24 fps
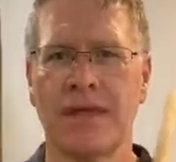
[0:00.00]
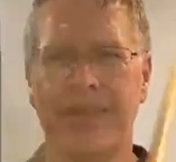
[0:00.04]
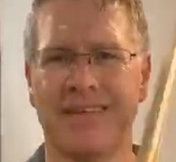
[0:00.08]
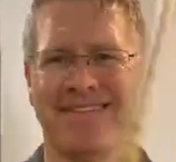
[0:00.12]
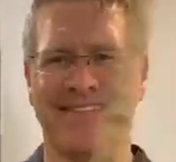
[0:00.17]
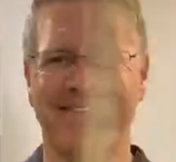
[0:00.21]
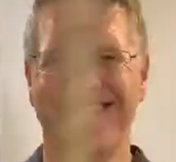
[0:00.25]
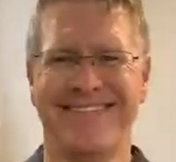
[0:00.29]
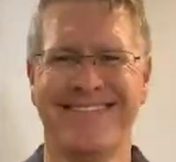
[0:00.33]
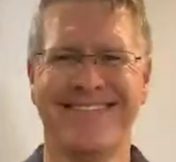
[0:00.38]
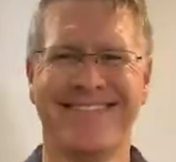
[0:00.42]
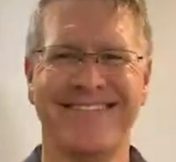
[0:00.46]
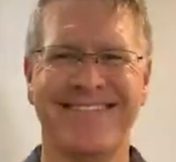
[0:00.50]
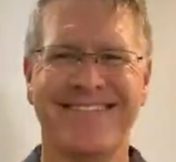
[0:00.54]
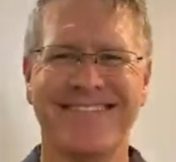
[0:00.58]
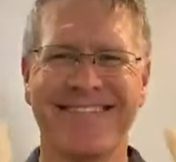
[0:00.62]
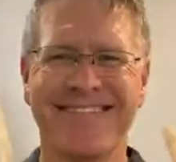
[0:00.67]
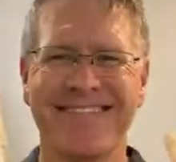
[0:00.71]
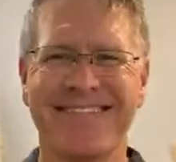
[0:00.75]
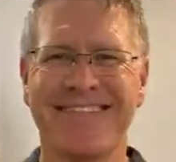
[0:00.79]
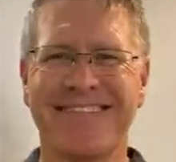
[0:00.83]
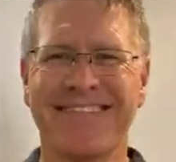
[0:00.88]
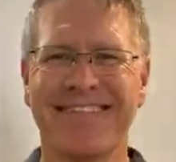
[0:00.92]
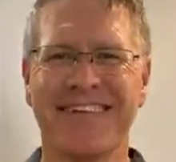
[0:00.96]

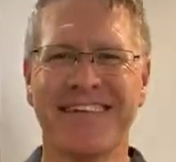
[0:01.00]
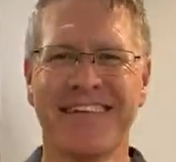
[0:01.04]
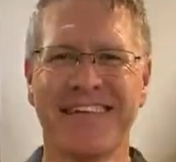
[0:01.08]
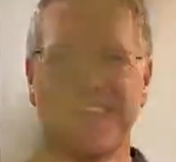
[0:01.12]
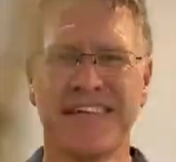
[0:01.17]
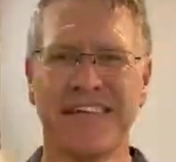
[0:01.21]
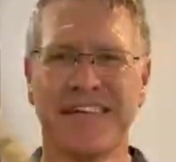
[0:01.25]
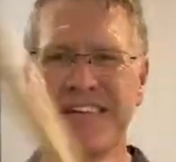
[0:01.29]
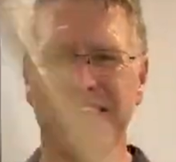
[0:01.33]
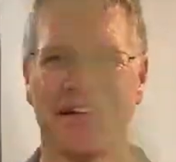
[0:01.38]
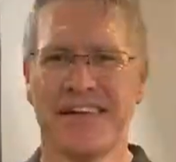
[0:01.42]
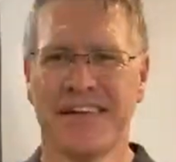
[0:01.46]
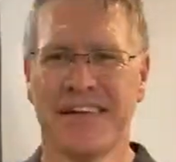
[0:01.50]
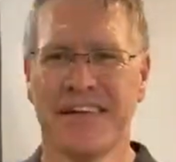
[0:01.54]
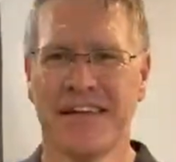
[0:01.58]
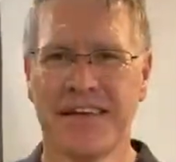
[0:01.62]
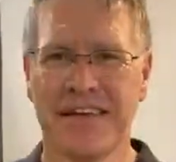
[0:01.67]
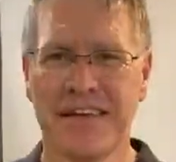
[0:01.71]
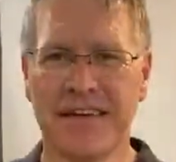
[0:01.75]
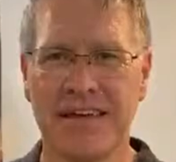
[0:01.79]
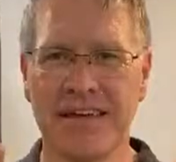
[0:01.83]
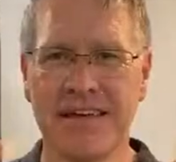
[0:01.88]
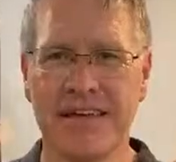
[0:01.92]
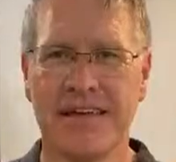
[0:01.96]

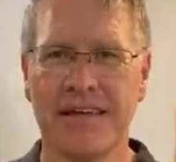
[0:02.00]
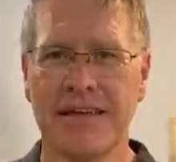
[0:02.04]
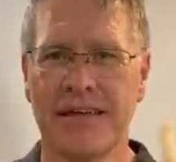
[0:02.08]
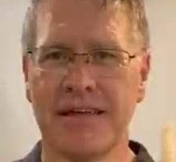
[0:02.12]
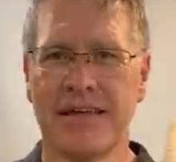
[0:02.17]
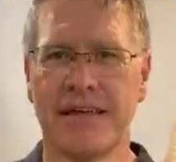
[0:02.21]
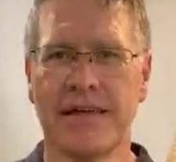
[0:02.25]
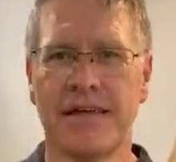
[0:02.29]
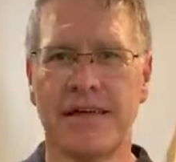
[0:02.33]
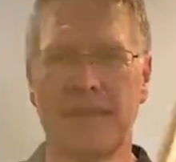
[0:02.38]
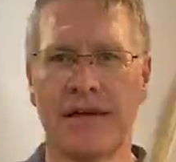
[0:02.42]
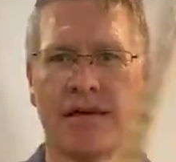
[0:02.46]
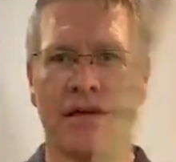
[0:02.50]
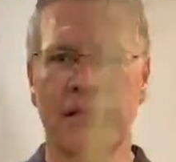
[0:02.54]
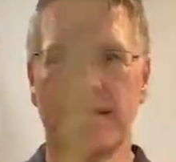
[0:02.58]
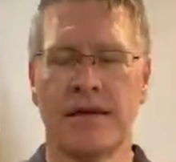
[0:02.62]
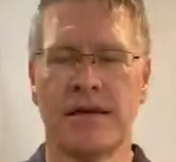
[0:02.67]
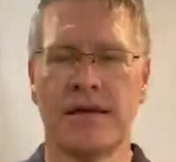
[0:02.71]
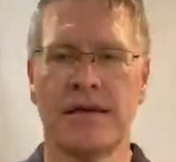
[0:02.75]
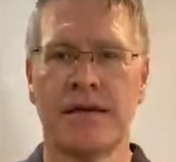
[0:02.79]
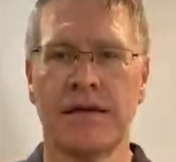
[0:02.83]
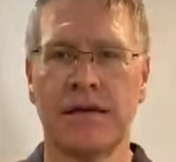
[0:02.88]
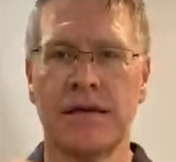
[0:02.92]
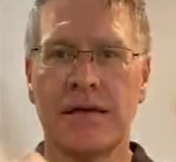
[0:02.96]

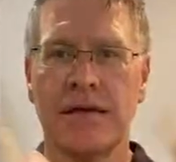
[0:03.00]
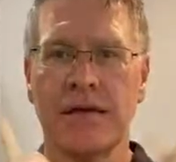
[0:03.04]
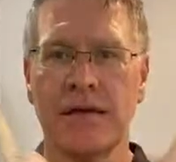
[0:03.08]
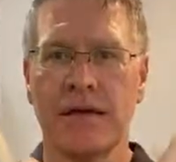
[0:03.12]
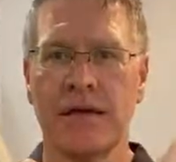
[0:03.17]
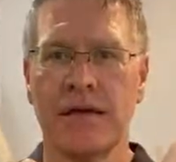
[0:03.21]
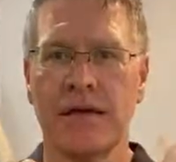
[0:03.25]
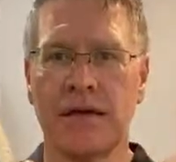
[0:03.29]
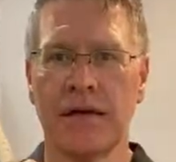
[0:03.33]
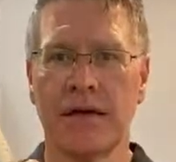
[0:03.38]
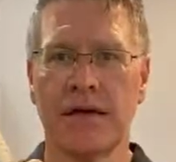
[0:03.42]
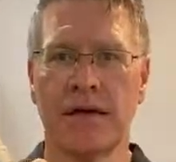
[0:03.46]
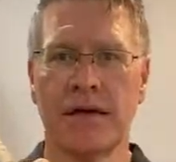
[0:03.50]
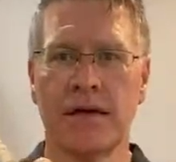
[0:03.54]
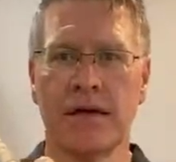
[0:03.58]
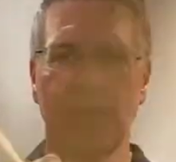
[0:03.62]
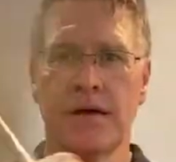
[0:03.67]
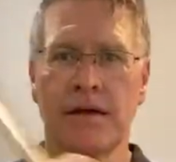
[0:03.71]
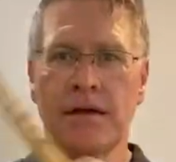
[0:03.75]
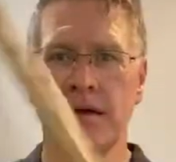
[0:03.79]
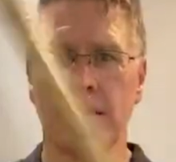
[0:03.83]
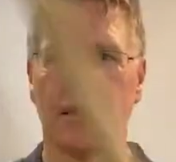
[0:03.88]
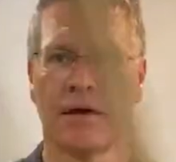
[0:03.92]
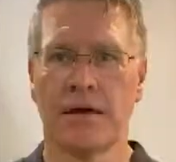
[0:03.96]

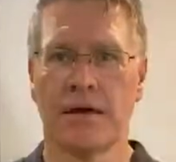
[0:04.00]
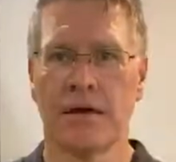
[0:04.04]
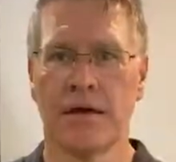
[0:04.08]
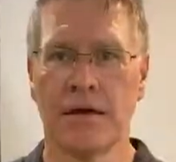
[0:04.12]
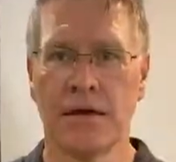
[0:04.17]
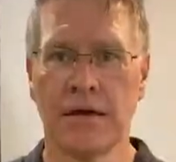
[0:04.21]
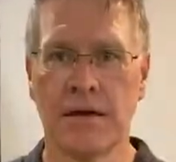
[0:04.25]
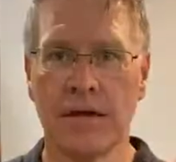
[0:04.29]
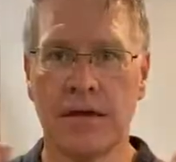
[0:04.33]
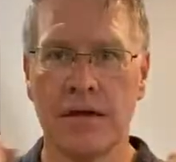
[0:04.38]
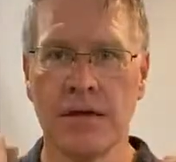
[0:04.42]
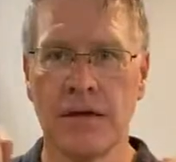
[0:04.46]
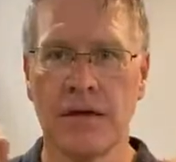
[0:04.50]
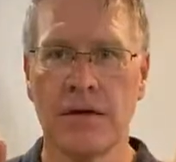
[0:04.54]
Nothing is said.